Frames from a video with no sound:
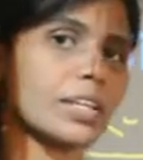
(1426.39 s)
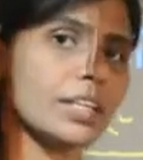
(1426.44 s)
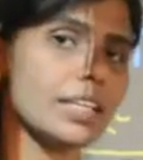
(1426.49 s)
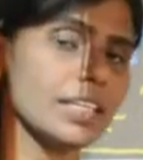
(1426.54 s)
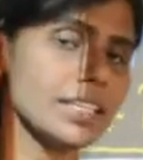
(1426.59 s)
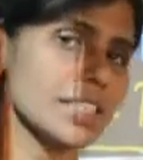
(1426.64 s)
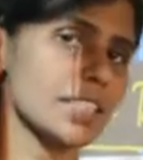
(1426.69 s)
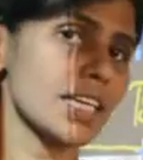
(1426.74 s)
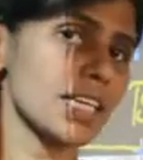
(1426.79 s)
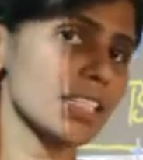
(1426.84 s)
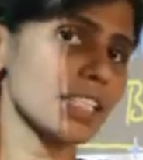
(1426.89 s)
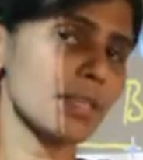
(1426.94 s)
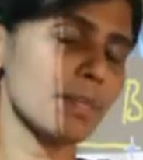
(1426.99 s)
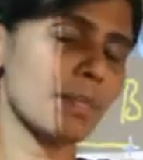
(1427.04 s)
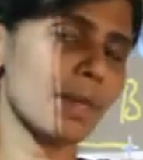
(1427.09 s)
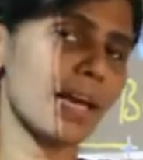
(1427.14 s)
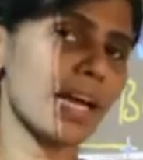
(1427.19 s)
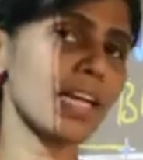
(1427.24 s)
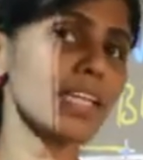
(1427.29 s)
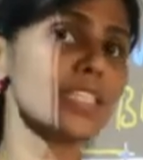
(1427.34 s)
De-starch the
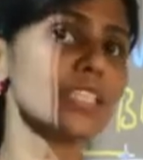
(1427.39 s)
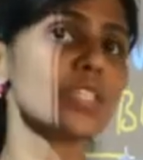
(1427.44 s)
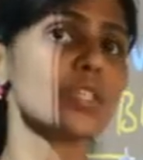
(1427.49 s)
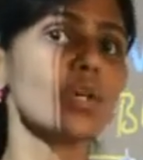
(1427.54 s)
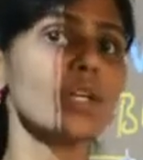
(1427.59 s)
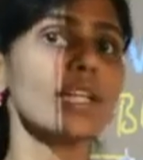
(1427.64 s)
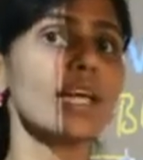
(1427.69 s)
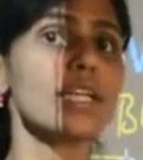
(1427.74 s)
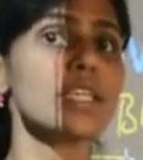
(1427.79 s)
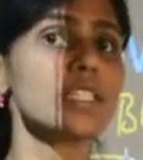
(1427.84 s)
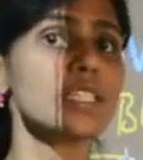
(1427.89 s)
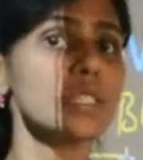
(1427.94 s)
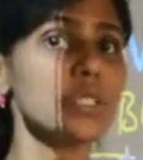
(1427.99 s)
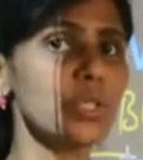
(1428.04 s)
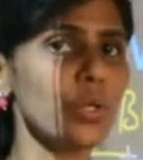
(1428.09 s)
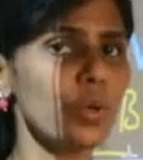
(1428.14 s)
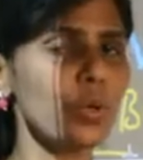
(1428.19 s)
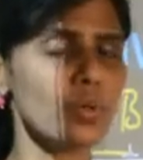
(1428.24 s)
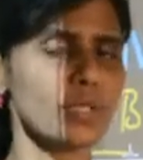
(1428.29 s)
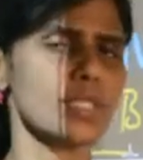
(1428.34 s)
plant, so there is
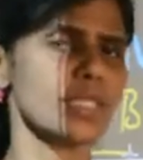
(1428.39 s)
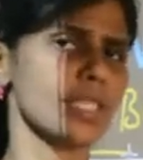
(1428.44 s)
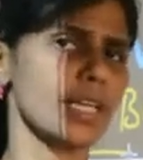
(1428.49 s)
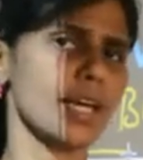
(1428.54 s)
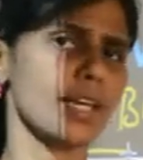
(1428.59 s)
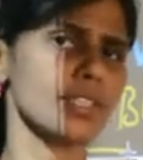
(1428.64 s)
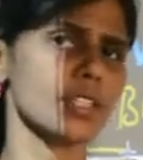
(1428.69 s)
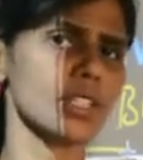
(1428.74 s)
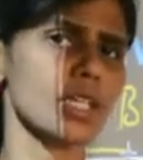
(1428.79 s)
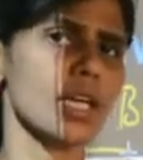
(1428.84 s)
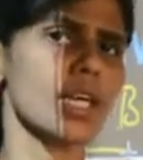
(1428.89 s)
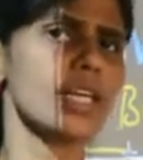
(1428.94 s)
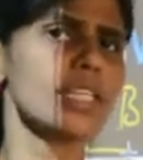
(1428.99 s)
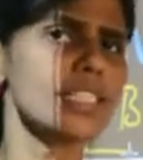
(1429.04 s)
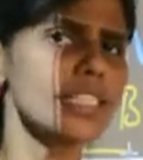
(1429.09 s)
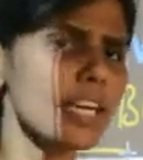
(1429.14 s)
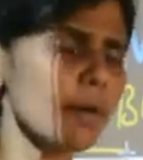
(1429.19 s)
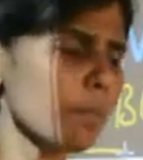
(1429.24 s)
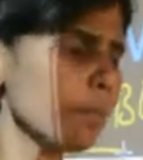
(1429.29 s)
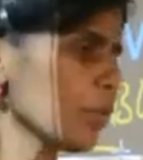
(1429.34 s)
no starch.
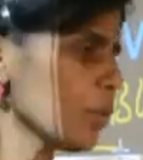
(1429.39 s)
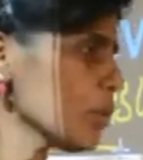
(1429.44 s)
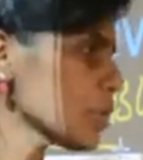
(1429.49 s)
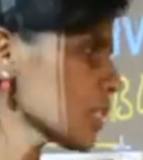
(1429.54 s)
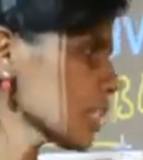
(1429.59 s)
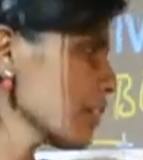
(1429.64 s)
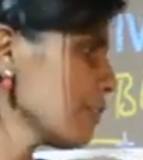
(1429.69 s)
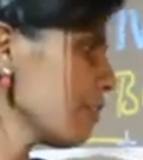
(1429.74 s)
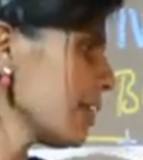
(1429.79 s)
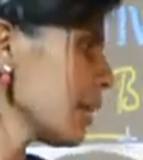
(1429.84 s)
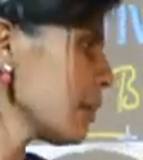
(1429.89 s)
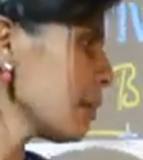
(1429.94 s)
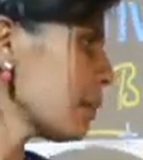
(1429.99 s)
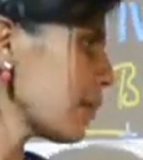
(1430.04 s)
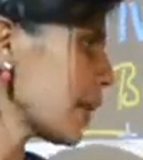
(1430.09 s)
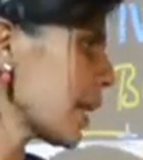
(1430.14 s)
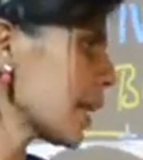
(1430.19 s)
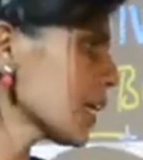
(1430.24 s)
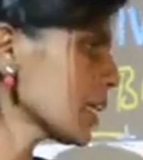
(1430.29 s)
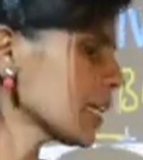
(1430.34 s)
Suppose if I
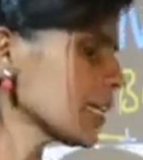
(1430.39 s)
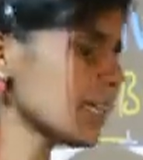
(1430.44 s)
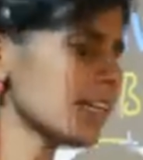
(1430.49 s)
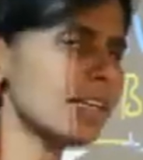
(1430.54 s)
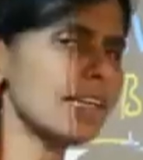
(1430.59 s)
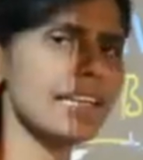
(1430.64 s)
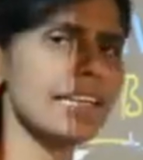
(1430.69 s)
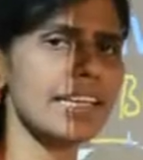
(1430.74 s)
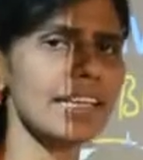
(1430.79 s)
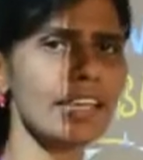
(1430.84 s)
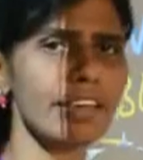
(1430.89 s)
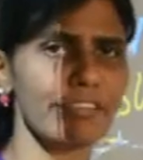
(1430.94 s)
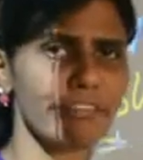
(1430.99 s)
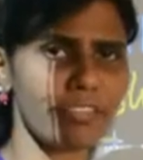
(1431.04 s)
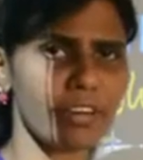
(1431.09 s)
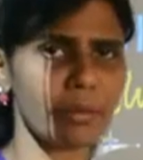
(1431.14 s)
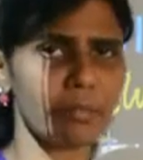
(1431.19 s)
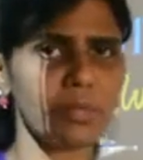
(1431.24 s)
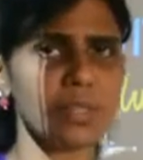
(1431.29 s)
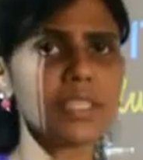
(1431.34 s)
pluck a leaf
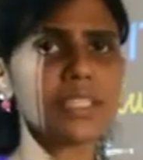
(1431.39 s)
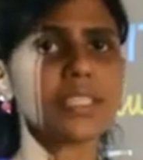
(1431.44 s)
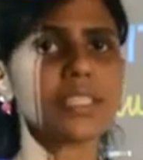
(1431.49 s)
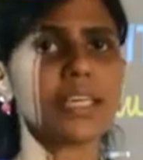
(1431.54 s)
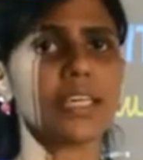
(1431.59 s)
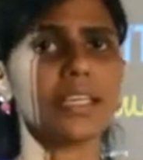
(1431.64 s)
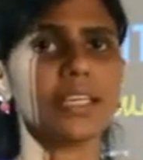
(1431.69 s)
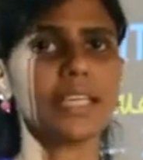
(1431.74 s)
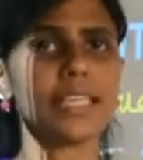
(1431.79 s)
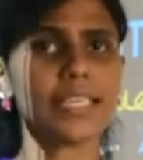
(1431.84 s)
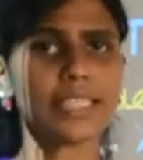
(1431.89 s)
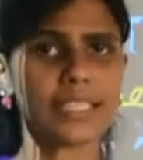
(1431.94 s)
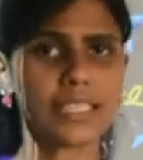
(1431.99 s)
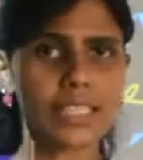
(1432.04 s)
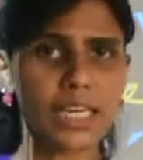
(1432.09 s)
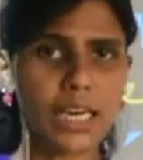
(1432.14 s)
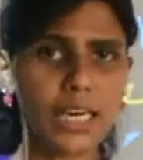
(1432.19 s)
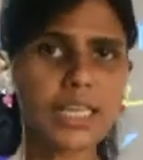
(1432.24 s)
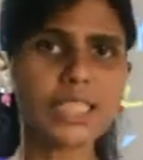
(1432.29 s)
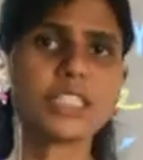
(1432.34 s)
from this
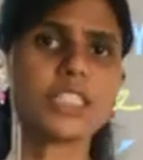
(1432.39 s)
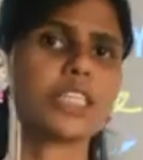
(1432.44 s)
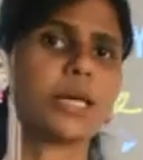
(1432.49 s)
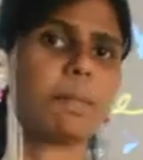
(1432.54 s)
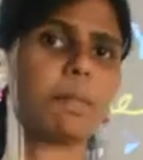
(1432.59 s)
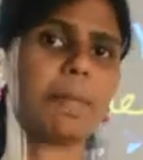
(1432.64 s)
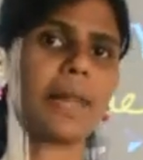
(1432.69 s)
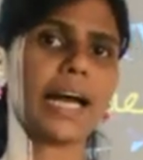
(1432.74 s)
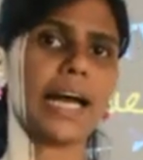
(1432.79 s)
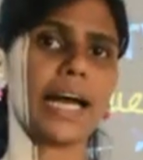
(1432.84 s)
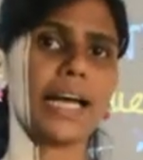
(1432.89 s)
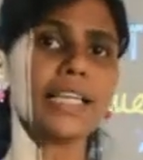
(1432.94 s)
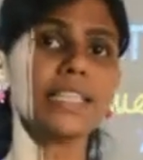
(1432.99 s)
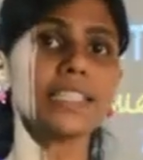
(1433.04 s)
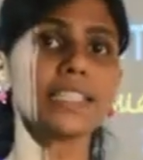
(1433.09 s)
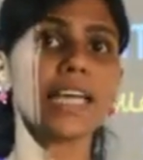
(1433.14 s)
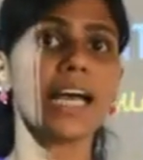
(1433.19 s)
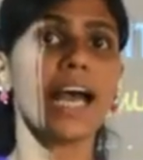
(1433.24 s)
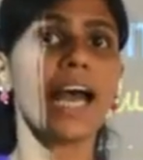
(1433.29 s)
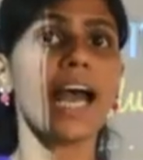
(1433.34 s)
de-starched
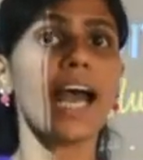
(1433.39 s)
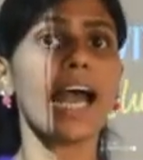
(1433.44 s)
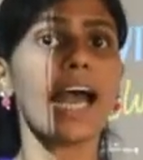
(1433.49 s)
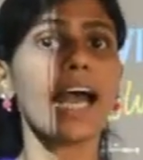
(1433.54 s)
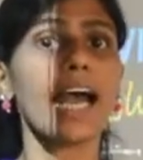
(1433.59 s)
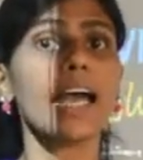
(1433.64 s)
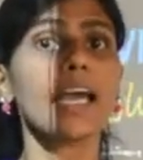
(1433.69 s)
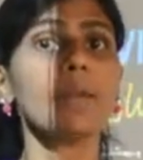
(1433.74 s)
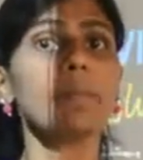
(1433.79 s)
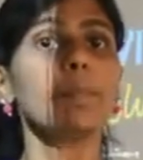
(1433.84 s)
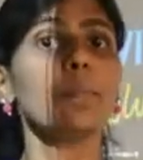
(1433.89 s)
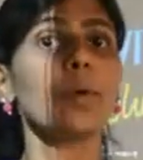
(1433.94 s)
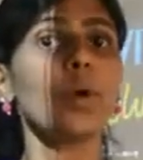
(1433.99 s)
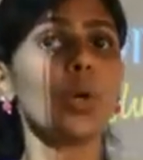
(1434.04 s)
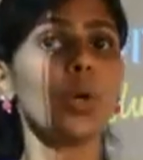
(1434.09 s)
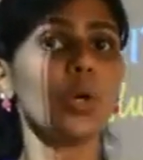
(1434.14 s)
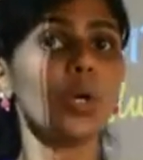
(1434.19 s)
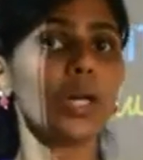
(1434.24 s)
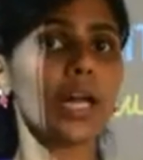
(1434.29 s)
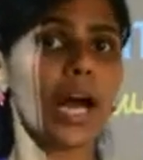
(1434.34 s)
plant and
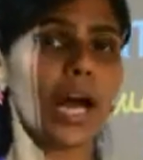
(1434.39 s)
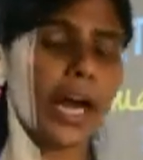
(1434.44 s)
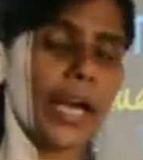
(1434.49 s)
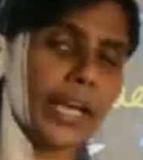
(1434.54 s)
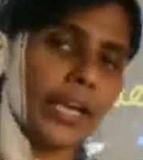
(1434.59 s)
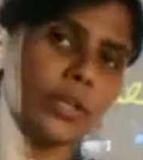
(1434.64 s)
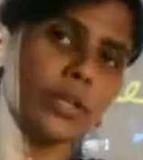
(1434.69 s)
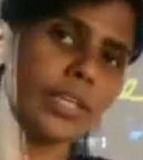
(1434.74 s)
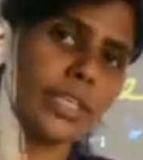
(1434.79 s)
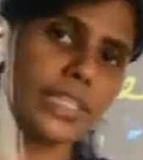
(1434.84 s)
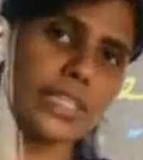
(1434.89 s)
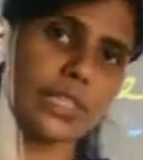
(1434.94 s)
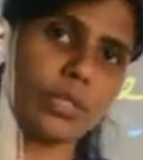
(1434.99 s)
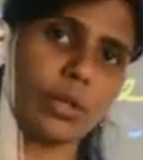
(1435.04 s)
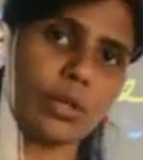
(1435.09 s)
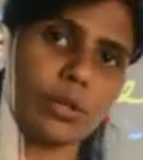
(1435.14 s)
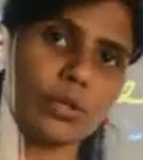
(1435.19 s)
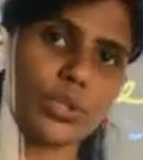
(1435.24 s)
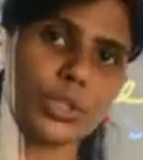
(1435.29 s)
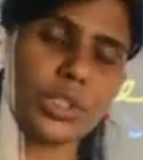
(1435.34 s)
pour iodine
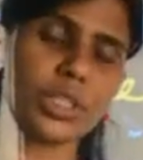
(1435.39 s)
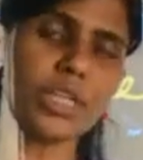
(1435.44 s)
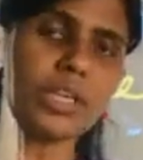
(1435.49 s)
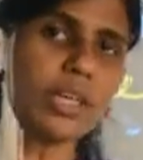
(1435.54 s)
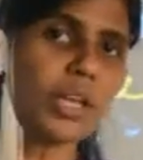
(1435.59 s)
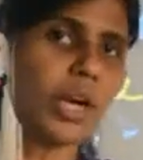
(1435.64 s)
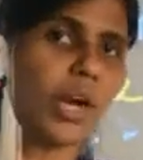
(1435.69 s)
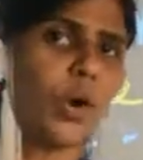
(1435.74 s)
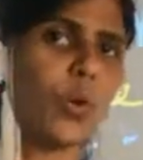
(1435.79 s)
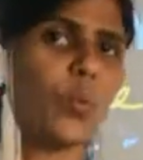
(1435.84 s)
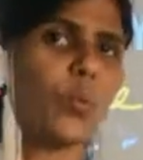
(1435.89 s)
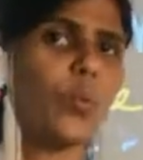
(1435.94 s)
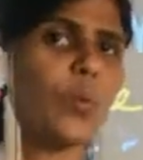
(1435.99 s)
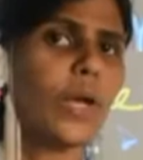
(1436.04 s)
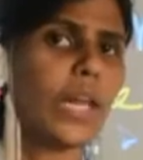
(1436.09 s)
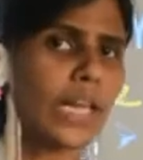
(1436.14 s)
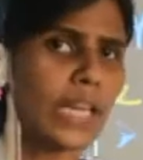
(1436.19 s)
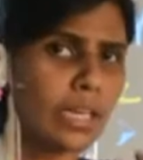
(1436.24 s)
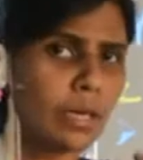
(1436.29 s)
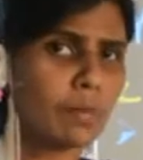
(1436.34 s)
solution,
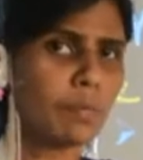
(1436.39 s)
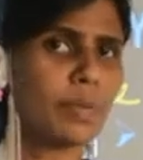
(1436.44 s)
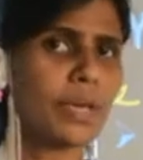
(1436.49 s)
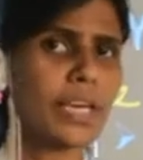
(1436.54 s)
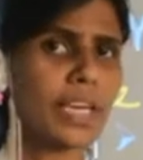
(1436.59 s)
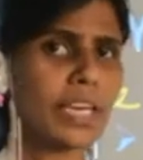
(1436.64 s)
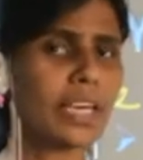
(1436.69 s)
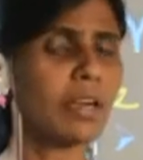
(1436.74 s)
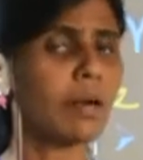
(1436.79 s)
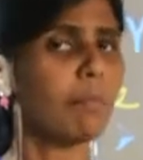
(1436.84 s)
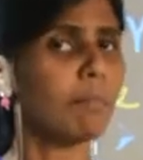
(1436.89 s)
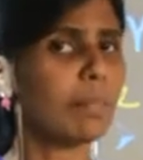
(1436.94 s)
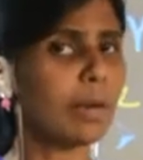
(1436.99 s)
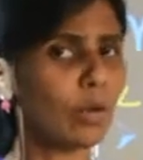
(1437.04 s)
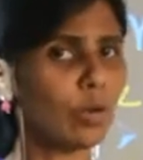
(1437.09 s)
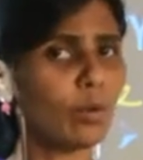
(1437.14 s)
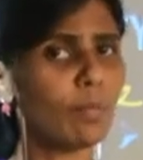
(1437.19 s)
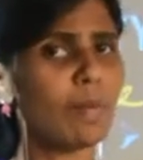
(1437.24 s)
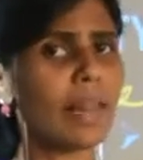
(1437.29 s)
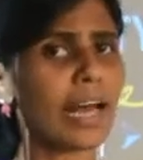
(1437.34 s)
will it be
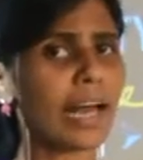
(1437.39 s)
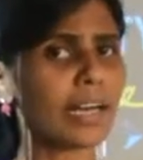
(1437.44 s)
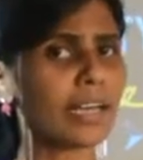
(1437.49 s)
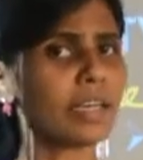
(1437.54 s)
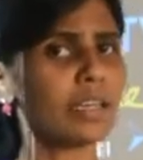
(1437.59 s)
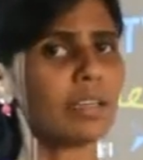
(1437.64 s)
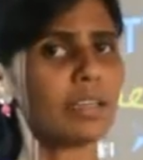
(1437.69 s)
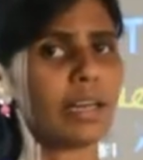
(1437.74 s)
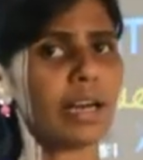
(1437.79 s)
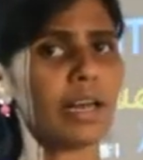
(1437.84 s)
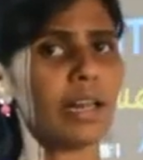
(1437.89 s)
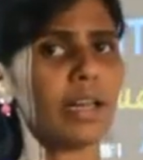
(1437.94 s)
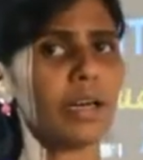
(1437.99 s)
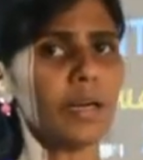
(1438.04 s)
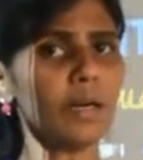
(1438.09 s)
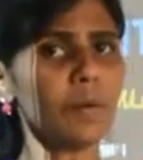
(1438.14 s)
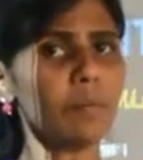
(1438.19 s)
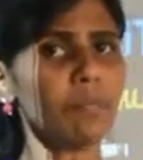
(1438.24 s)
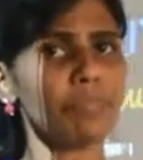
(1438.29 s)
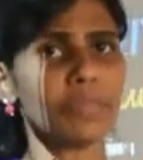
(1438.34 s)
blue black in
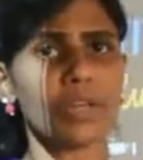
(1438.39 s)
color?